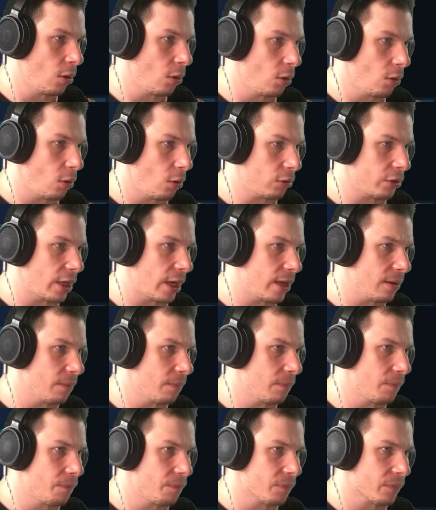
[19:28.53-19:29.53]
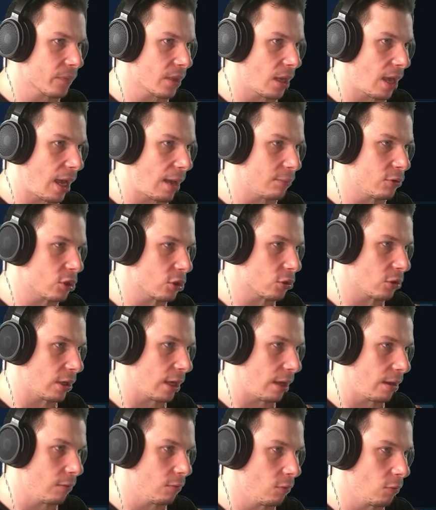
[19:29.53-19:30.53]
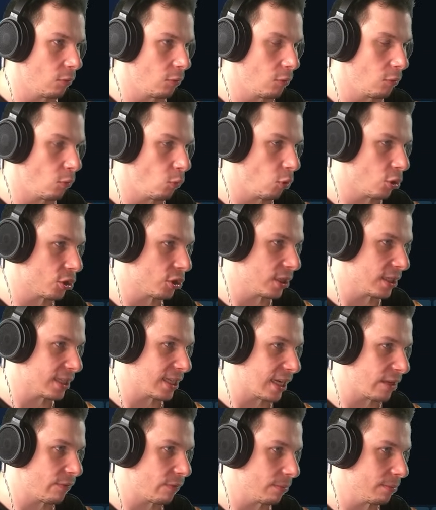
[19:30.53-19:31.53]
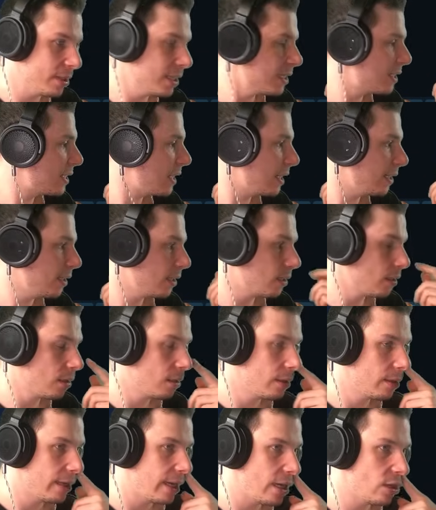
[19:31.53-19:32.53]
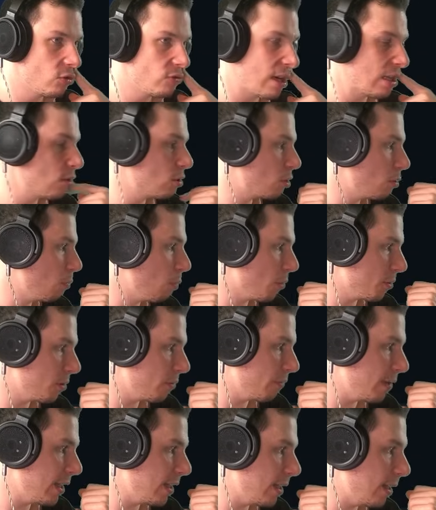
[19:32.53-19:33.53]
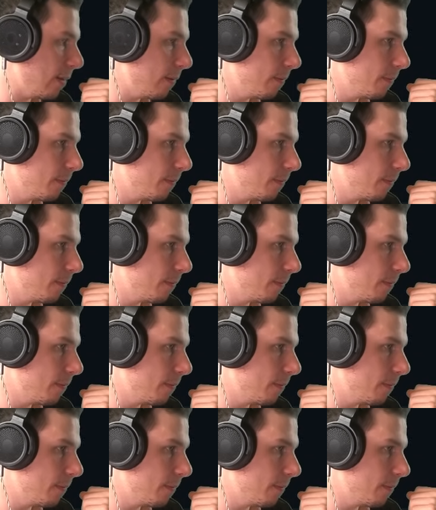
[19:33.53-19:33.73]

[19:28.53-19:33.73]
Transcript: okay, I'm just gonna watch the site from this angle and try to support the Reyna.